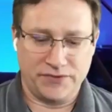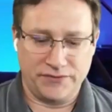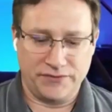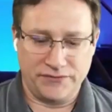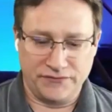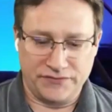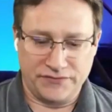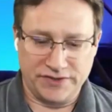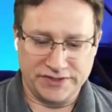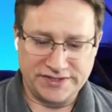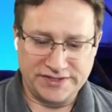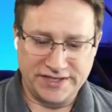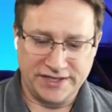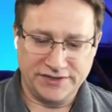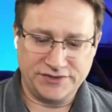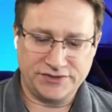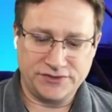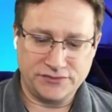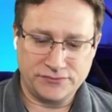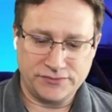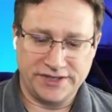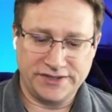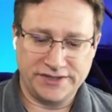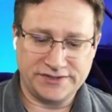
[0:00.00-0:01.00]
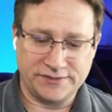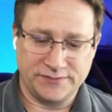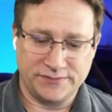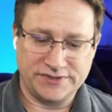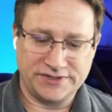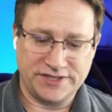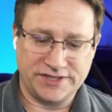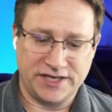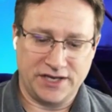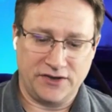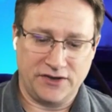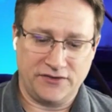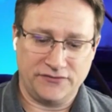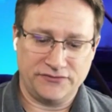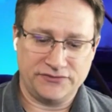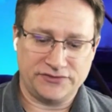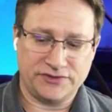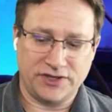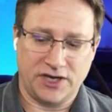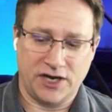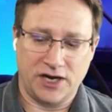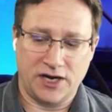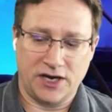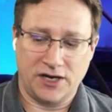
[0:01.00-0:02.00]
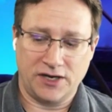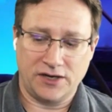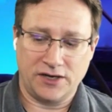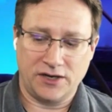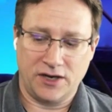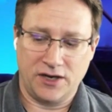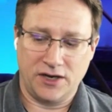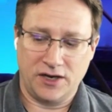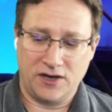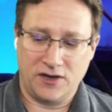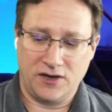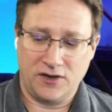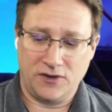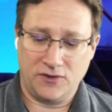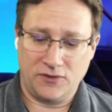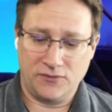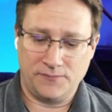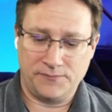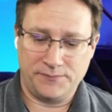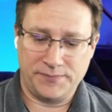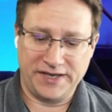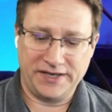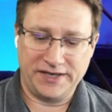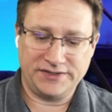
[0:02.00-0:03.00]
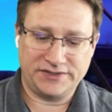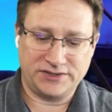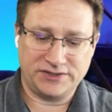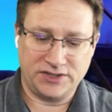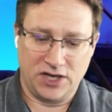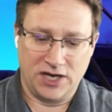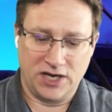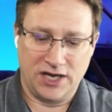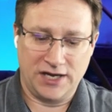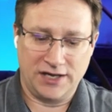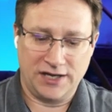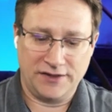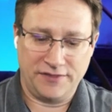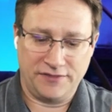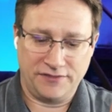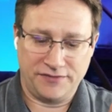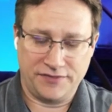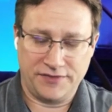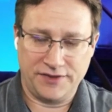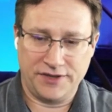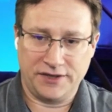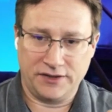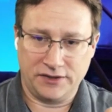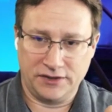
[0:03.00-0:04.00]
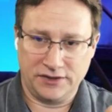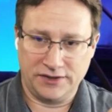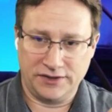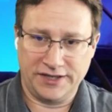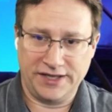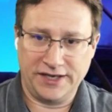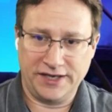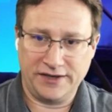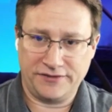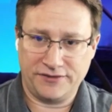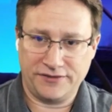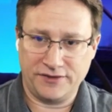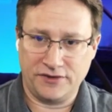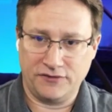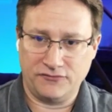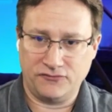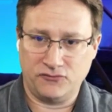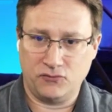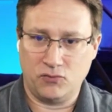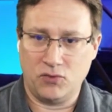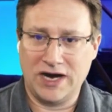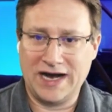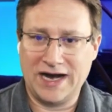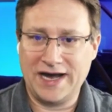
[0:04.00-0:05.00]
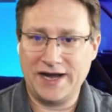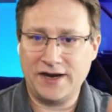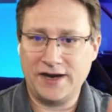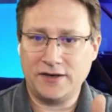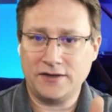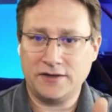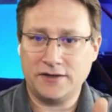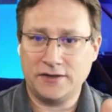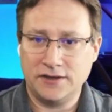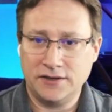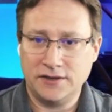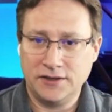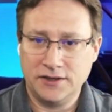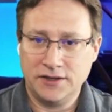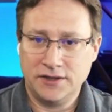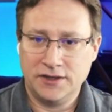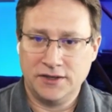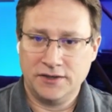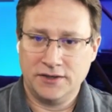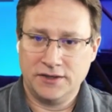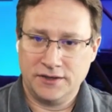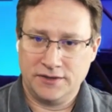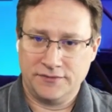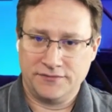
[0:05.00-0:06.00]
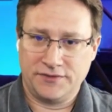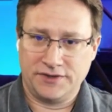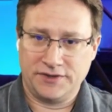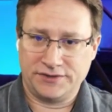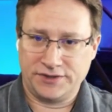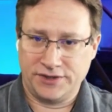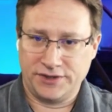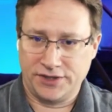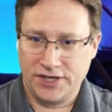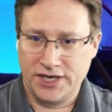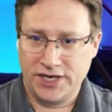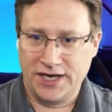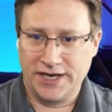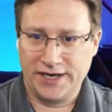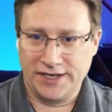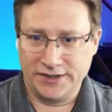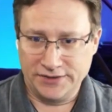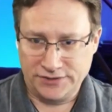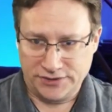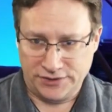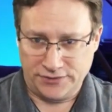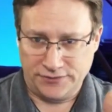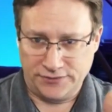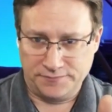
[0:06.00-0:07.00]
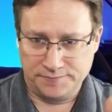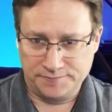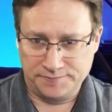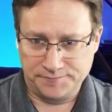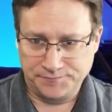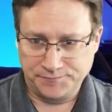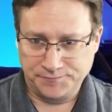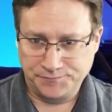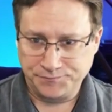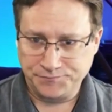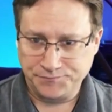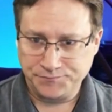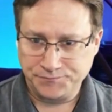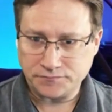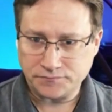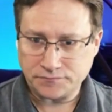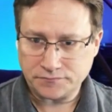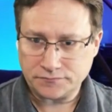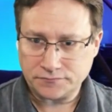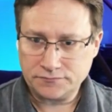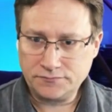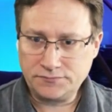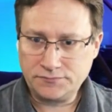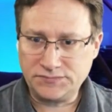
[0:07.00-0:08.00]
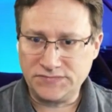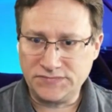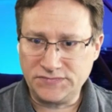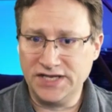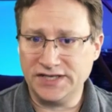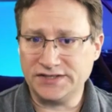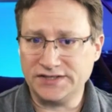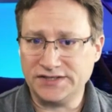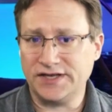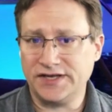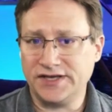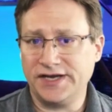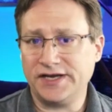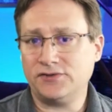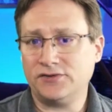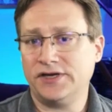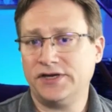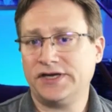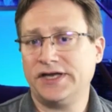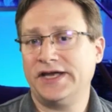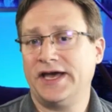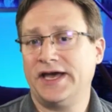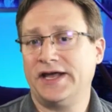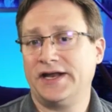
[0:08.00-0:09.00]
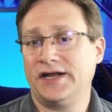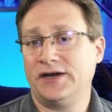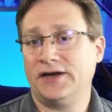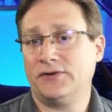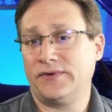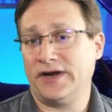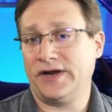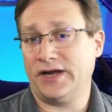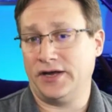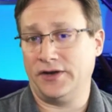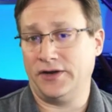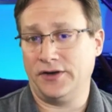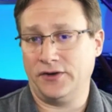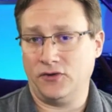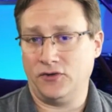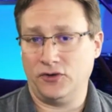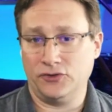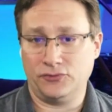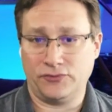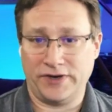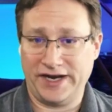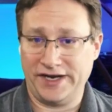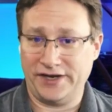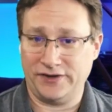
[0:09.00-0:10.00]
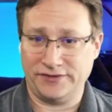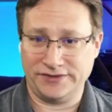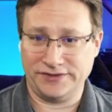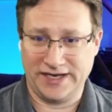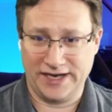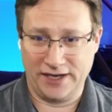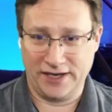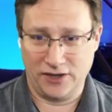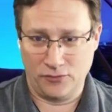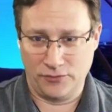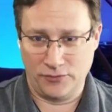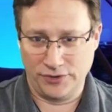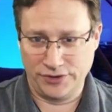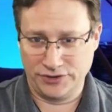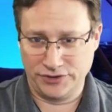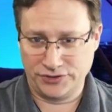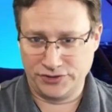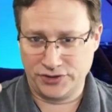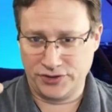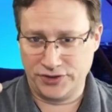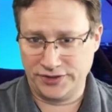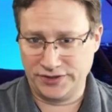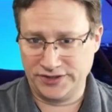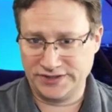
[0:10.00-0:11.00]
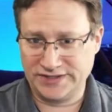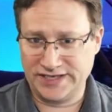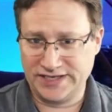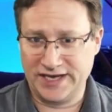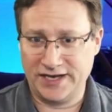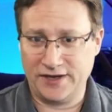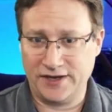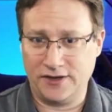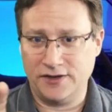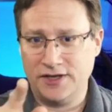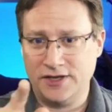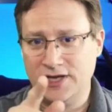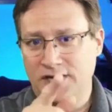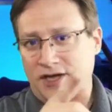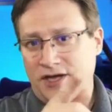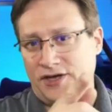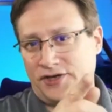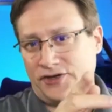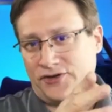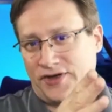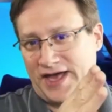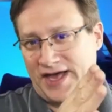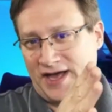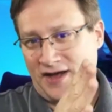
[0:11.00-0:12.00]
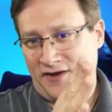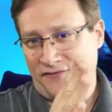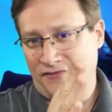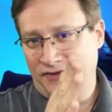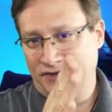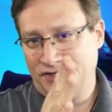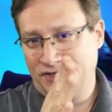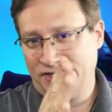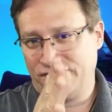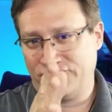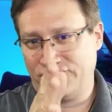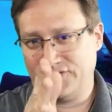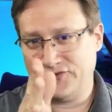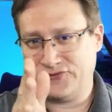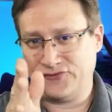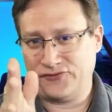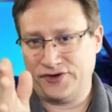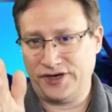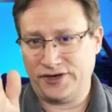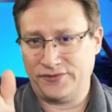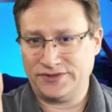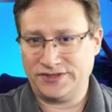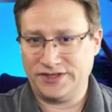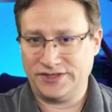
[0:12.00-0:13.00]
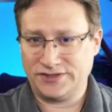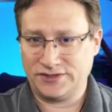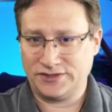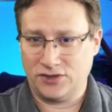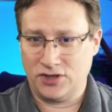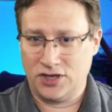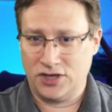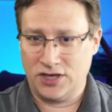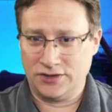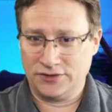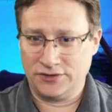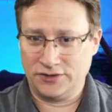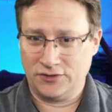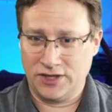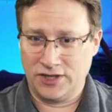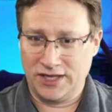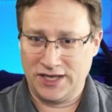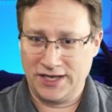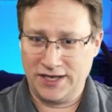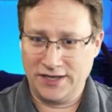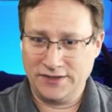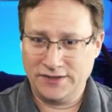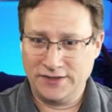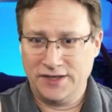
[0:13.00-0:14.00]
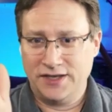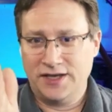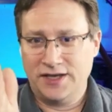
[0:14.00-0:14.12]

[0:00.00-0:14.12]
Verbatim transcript: the tensor rings themselves are all based on the length of wire that they're cut into. It's like looking at a, an old radio dial when you're turning a dial. You have the different frequencies along the line,